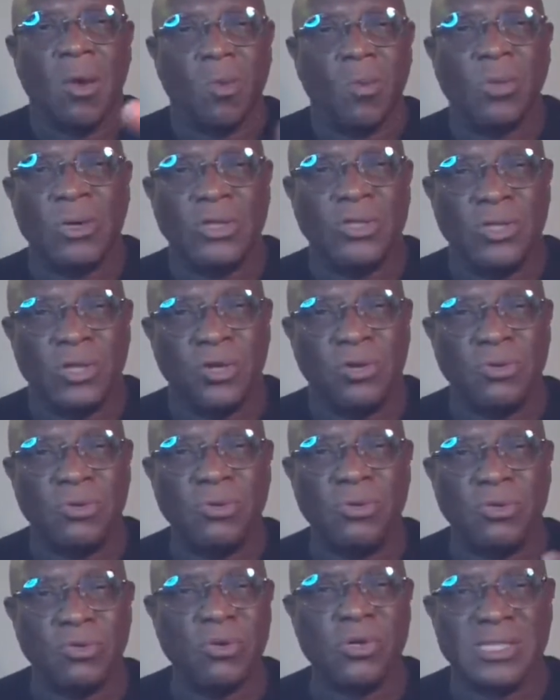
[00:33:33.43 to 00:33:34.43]
Would
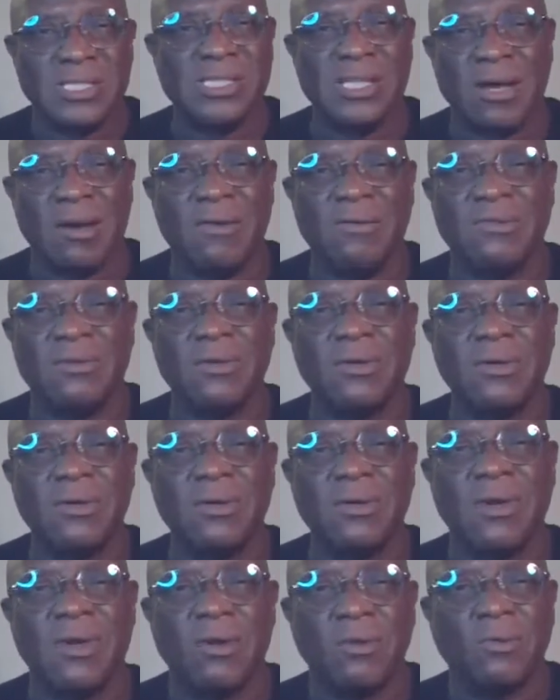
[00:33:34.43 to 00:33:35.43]
you yourself,
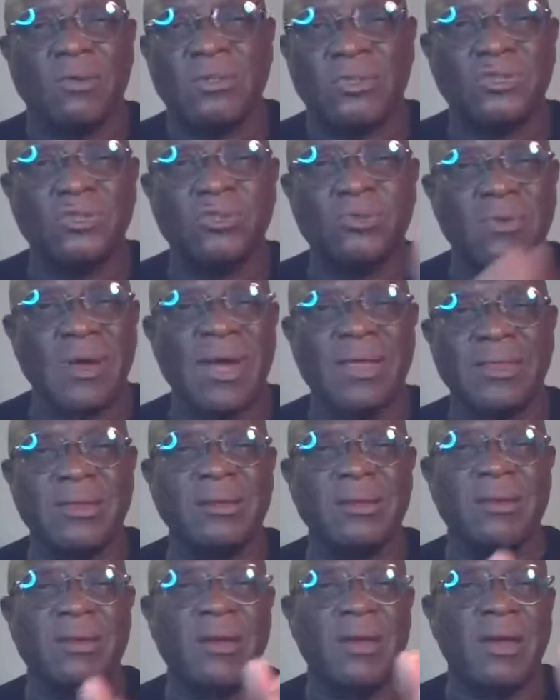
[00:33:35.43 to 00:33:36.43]
would you
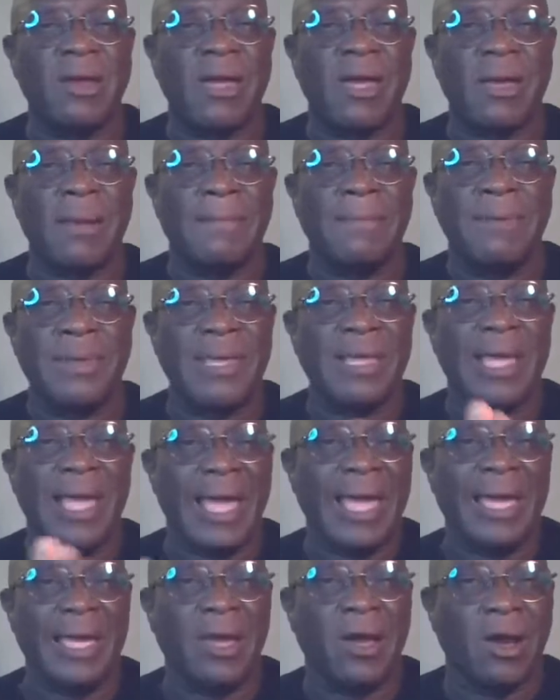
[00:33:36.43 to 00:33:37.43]
rather
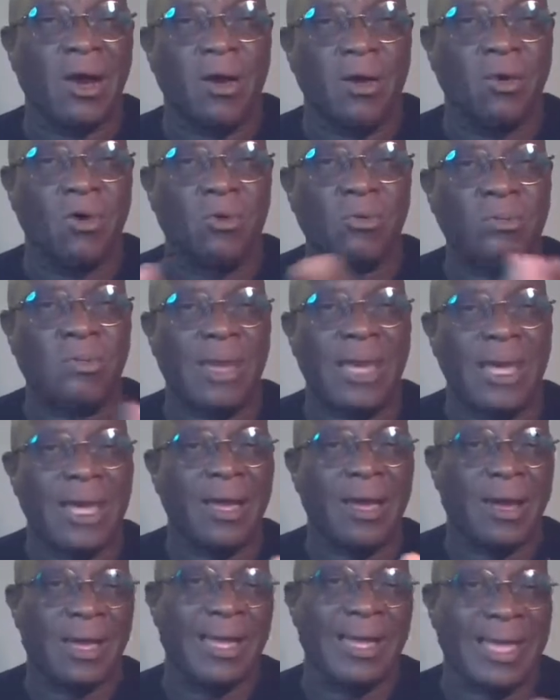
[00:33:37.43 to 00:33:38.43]
be a
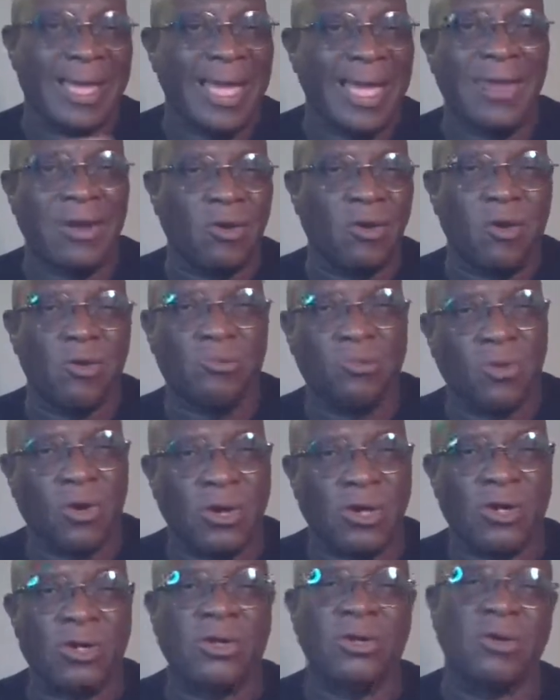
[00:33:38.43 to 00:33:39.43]
at-home
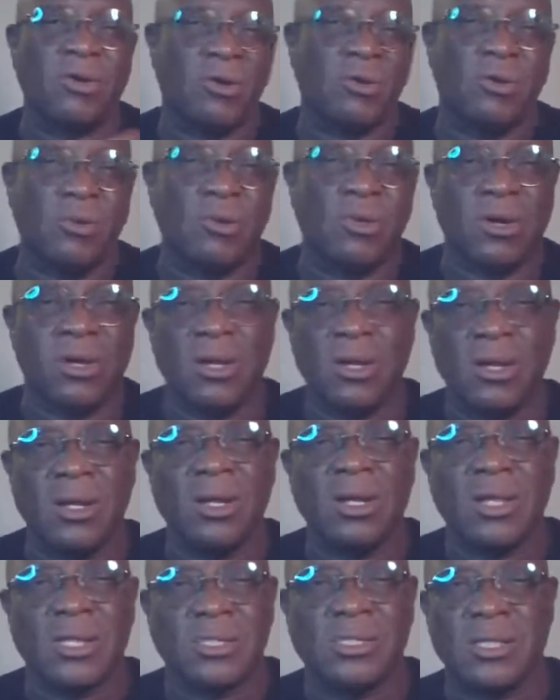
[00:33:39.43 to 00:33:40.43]
worker or
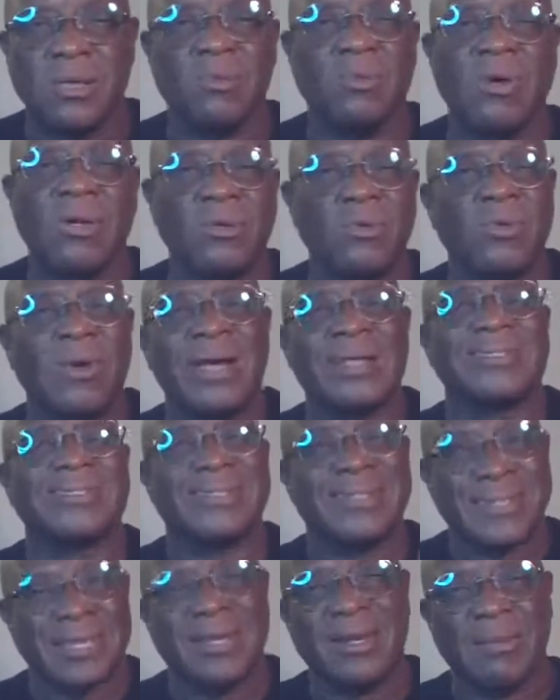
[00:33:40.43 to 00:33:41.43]
someone who has
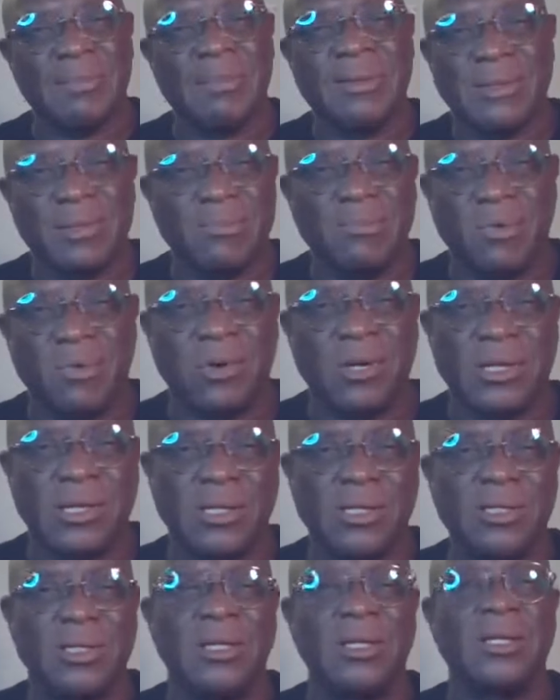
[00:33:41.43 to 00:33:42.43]
to get up in the
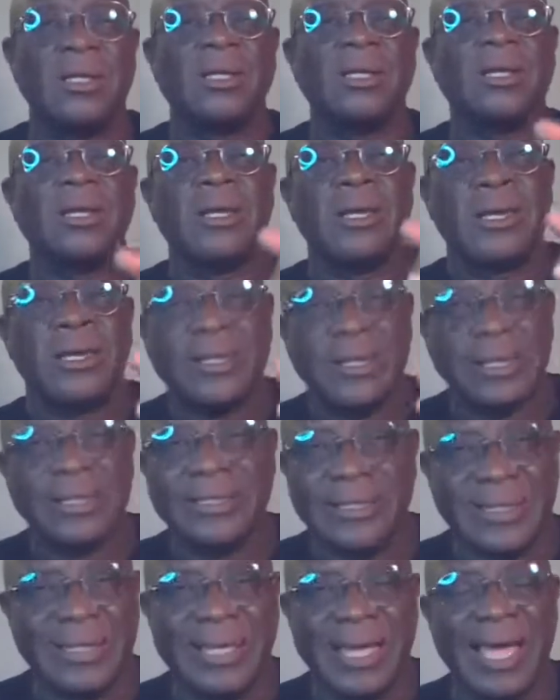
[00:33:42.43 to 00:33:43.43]
morning,
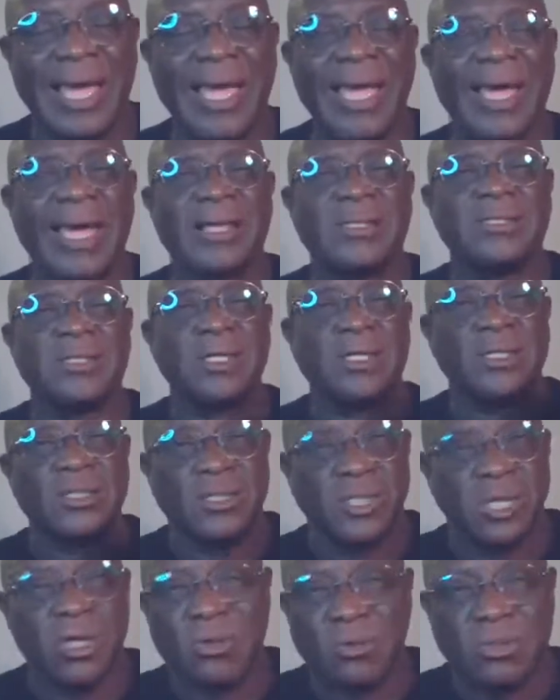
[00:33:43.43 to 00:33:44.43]
get the gas,
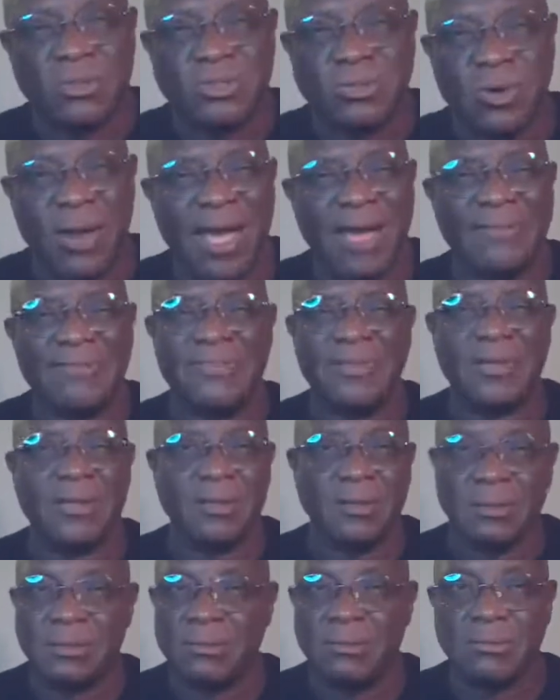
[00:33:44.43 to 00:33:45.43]
deal with traffic?